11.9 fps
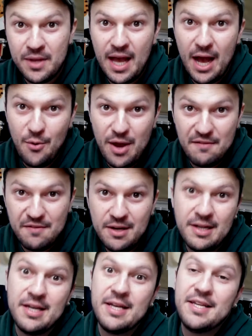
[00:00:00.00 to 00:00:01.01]

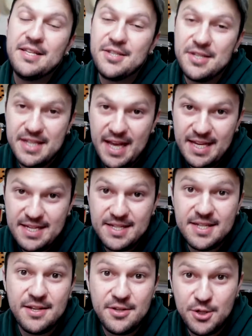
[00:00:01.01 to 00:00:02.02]
However,
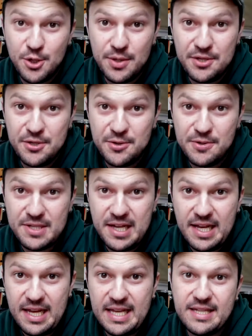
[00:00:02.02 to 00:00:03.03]
today's Turret
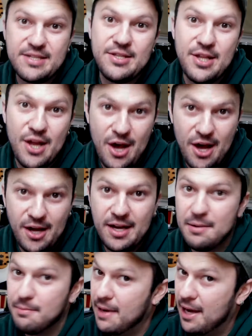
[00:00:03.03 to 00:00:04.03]
Tuesday is not
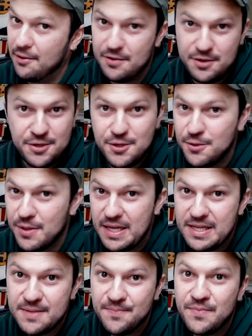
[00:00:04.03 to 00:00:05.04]
about the
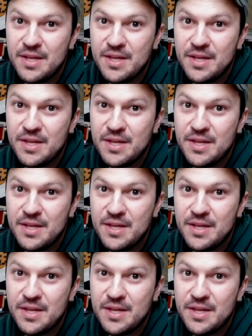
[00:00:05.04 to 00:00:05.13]
turret.